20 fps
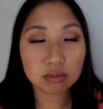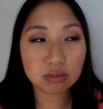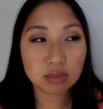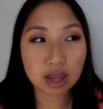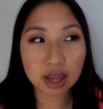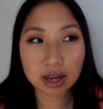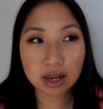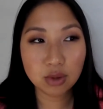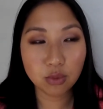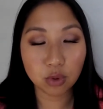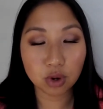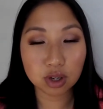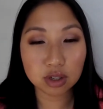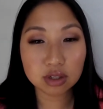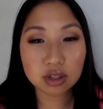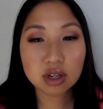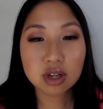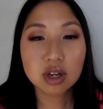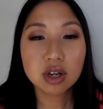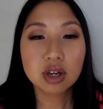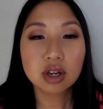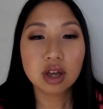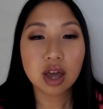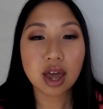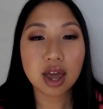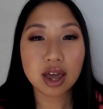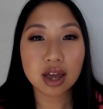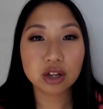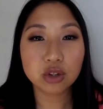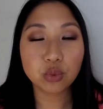anyone
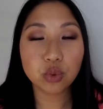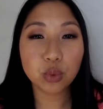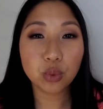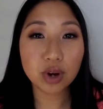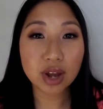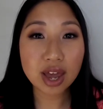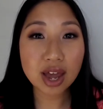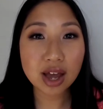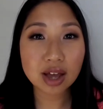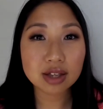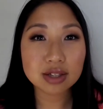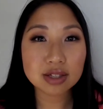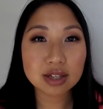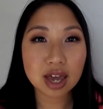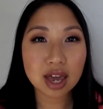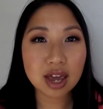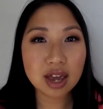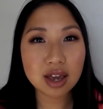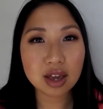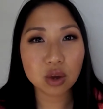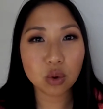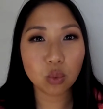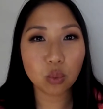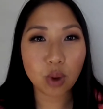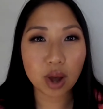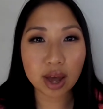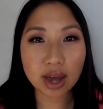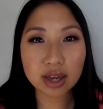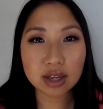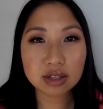and we would ask, hey,
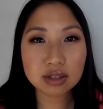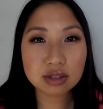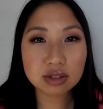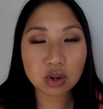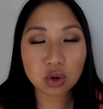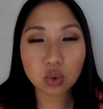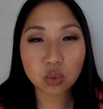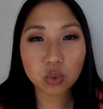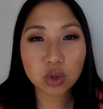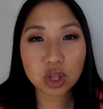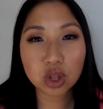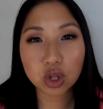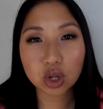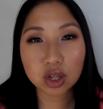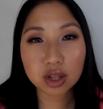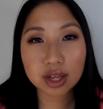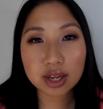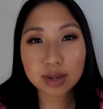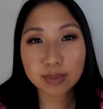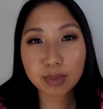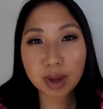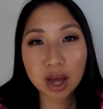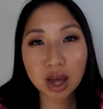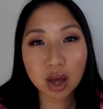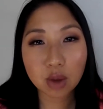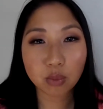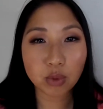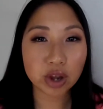why don't we look like mom?